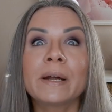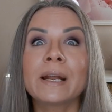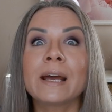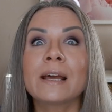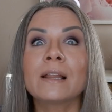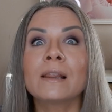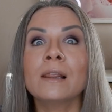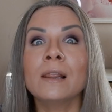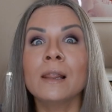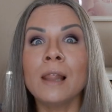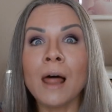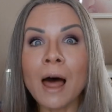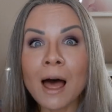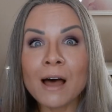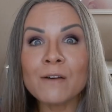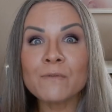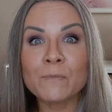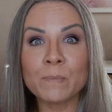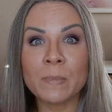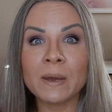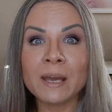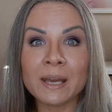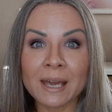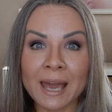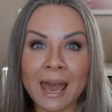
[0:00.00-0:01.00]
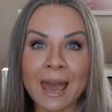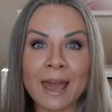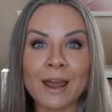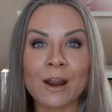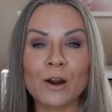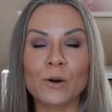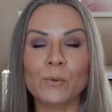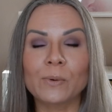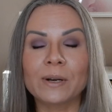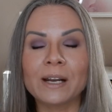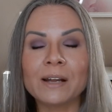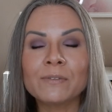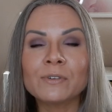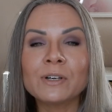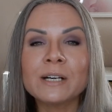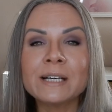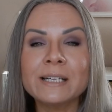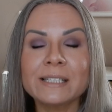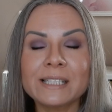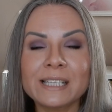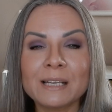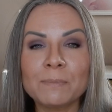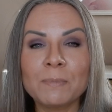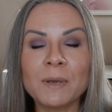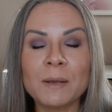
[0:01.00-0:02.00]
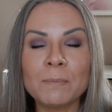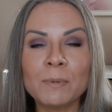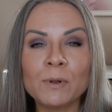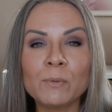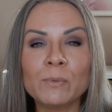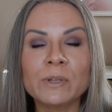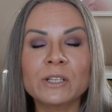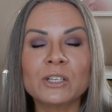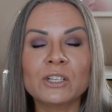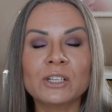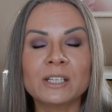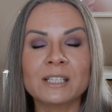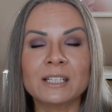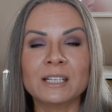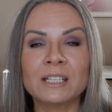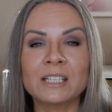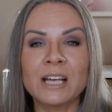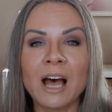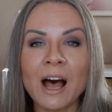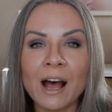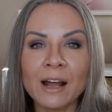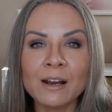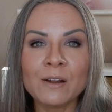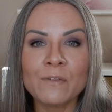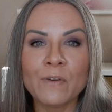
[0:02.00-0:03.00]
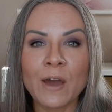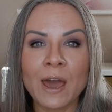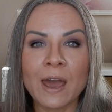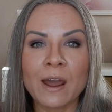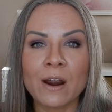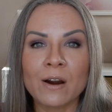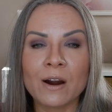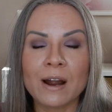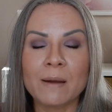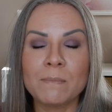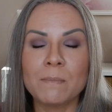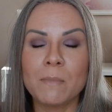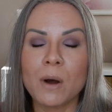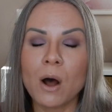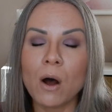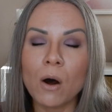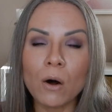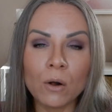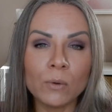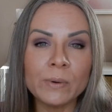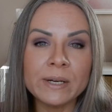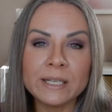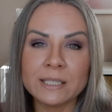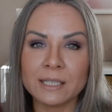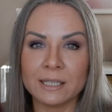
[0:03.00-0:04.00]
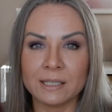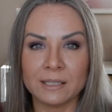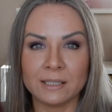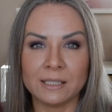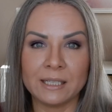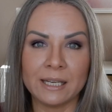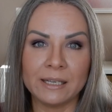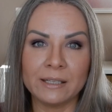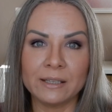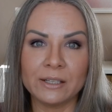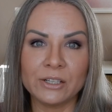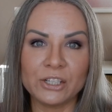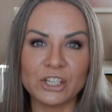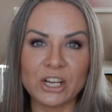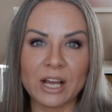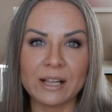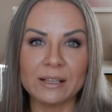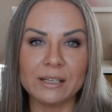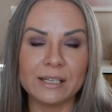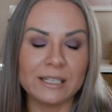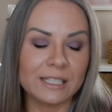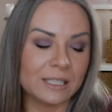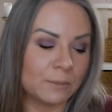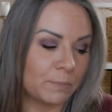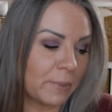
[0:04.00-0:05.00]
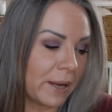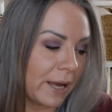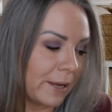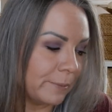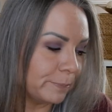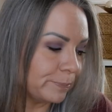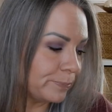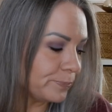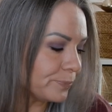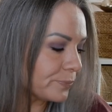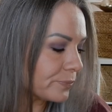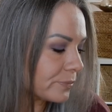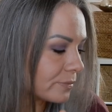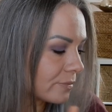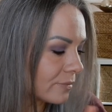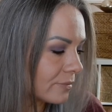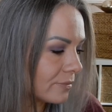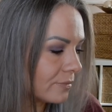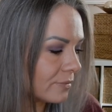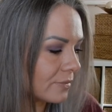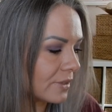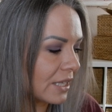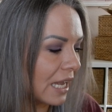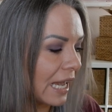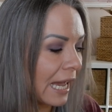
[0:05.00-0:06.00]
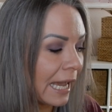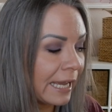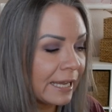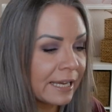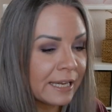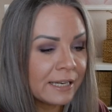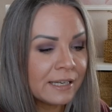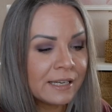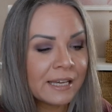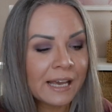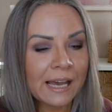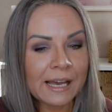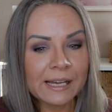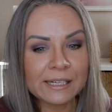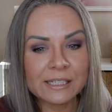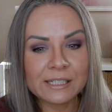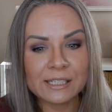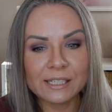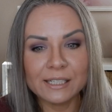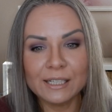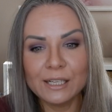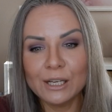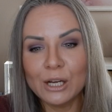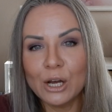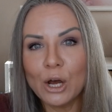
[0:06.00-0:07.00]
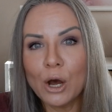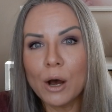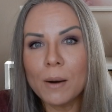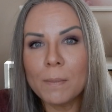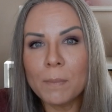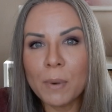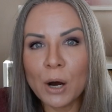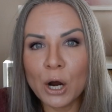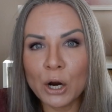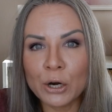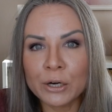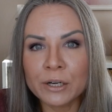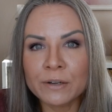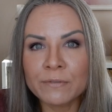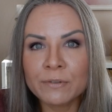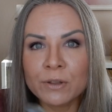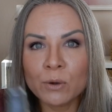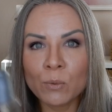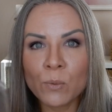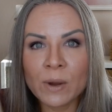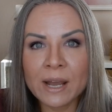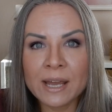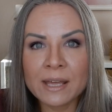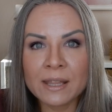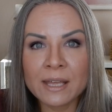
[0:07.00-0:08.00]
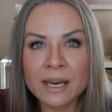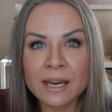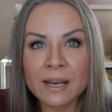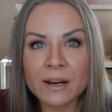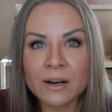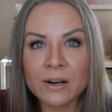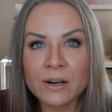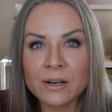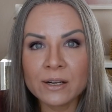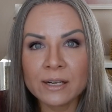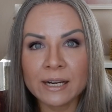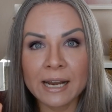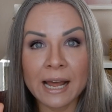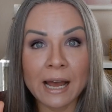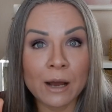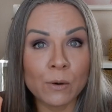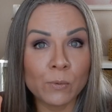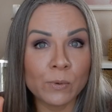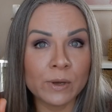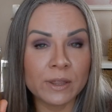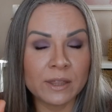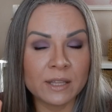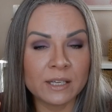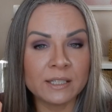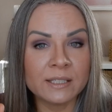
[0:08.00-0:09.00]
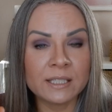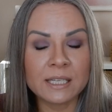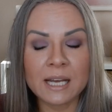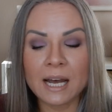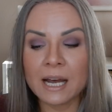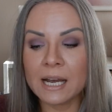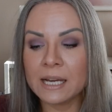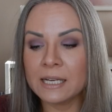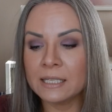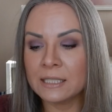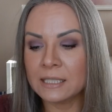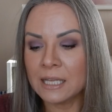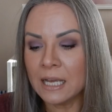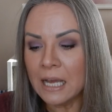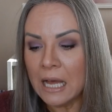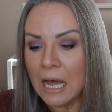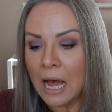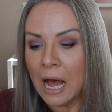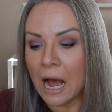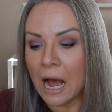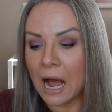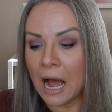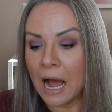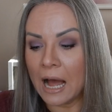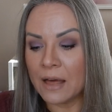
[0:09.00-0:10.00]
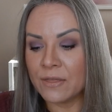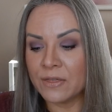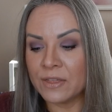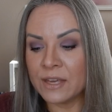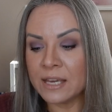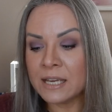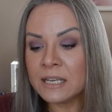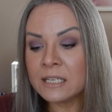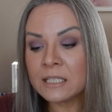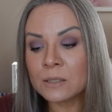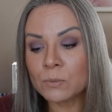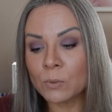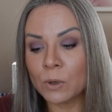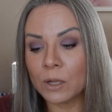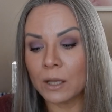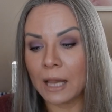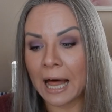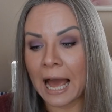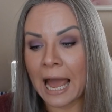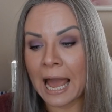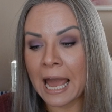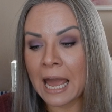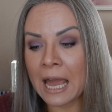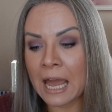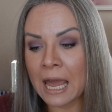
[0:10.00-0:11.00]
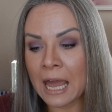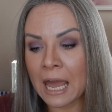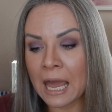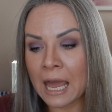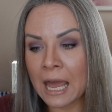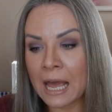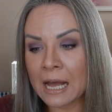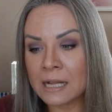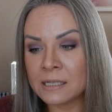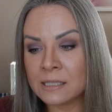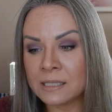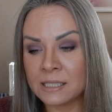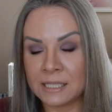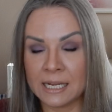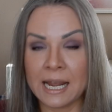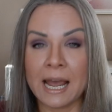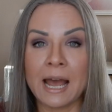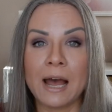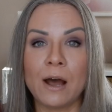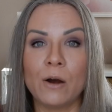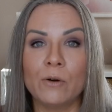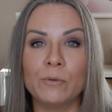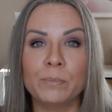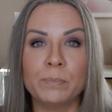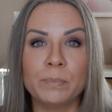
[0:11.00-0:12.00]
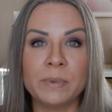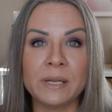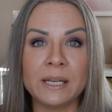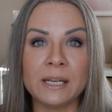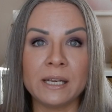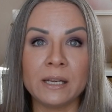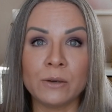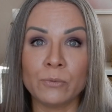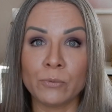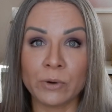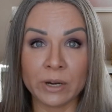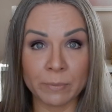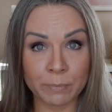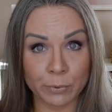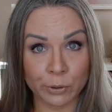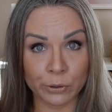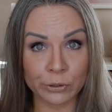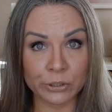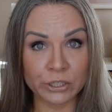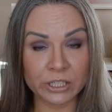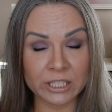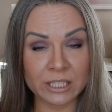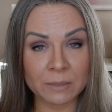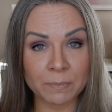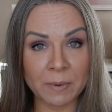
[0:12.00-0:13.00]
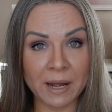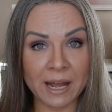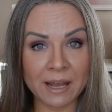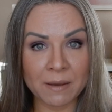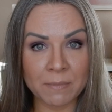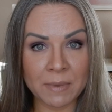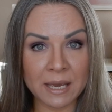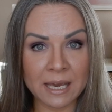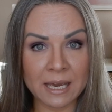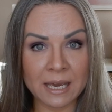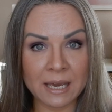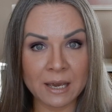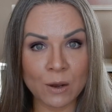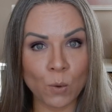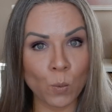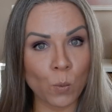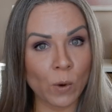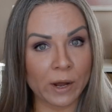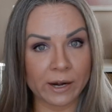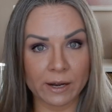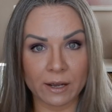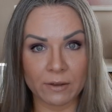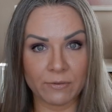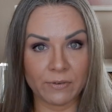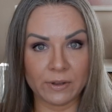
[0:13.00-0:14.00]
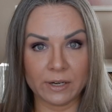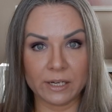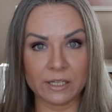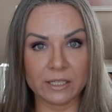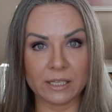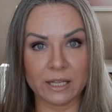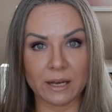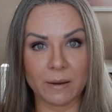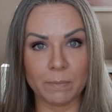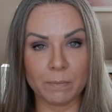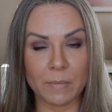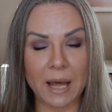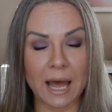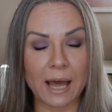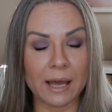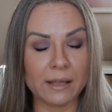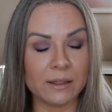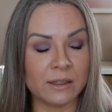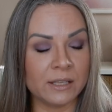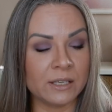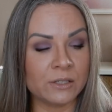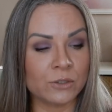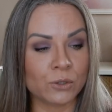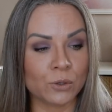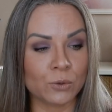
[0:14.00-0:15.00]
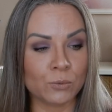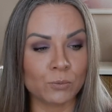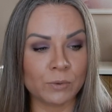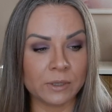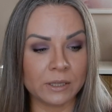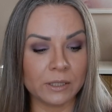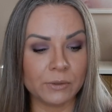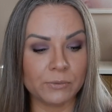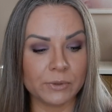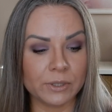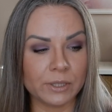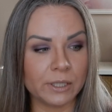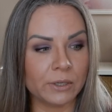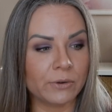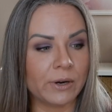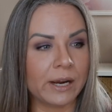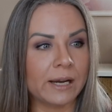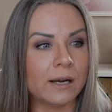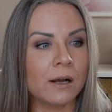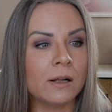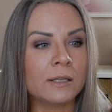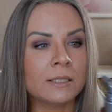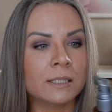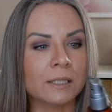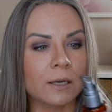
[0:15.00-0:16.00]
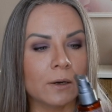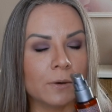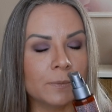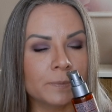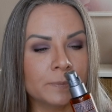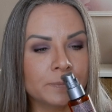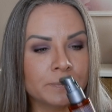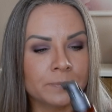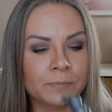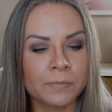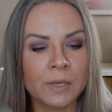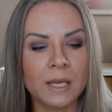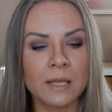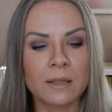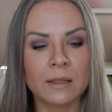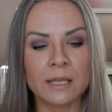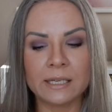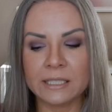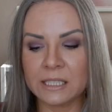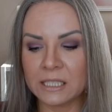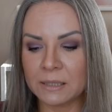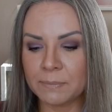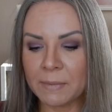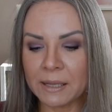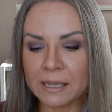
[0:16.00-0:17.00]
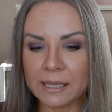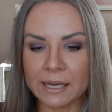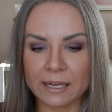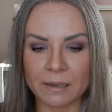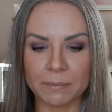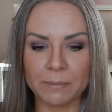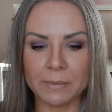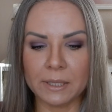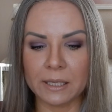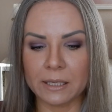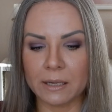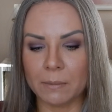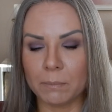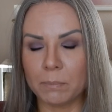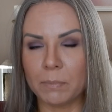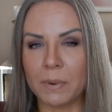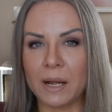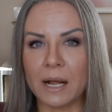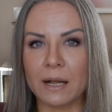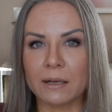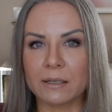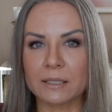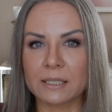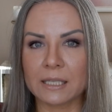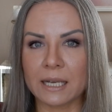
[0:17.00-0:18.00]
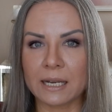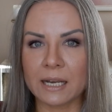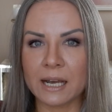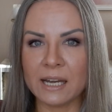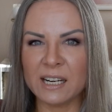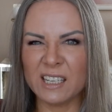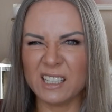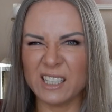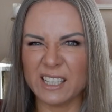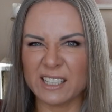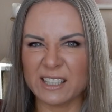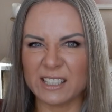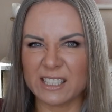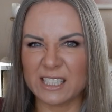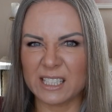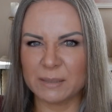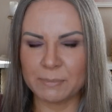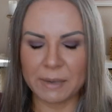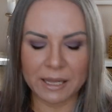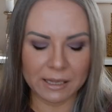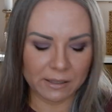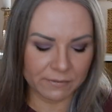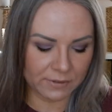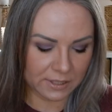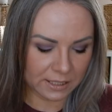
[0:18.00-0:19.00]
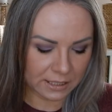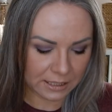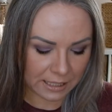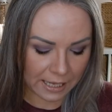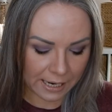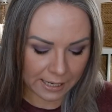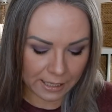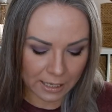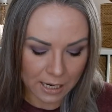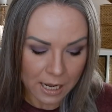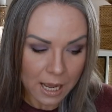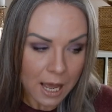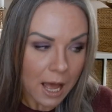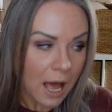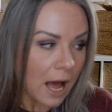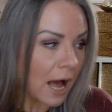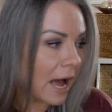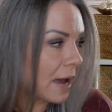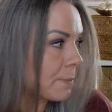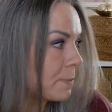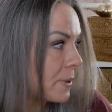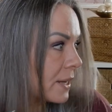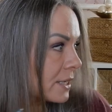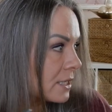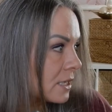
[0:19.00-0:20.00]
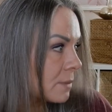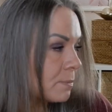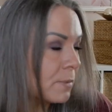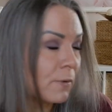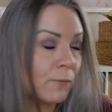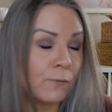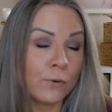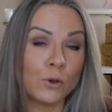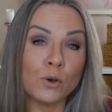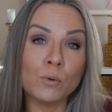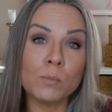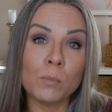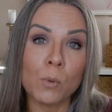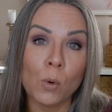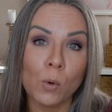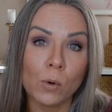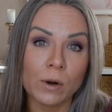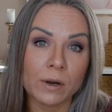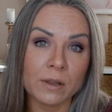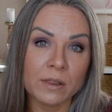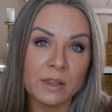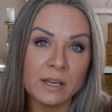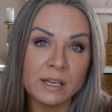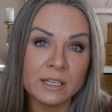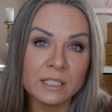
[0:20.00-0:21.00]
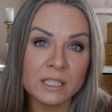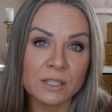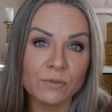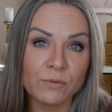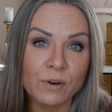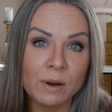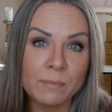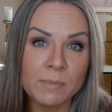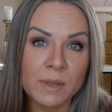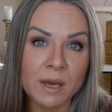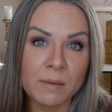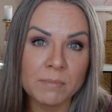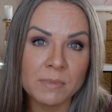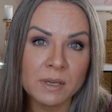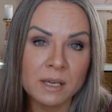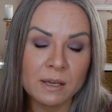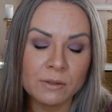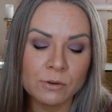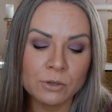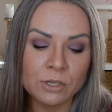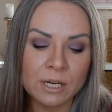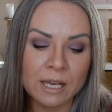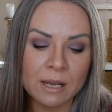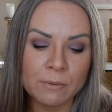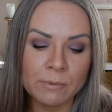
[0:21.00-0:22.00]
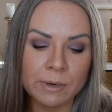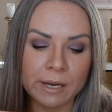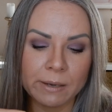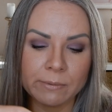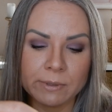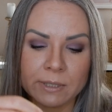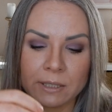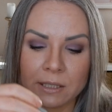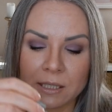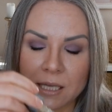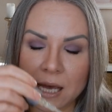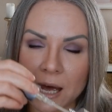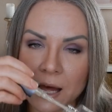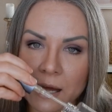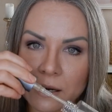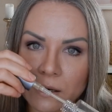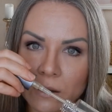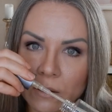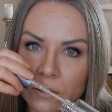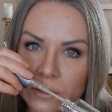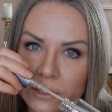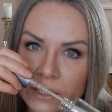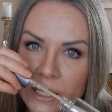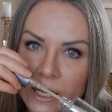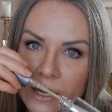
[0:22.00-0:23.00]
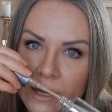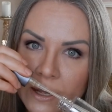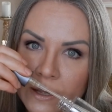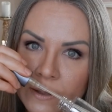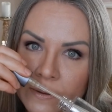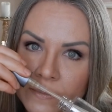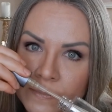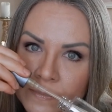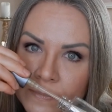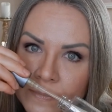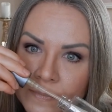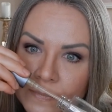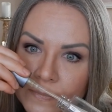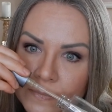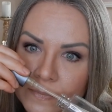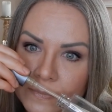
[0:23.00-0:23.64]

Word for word: but I love big hair. Whenever I see people with just a ton of hair, I'm always insanely jealous, but I can get part of the way there now with these guys. Uh, these will hands down be repurchased by me when I finish them. Uh, these are really, really great. Also, they smell like a million bucks. I kind of like the smell of this line. I picked up a few more things from them the other day when I was at Ulta.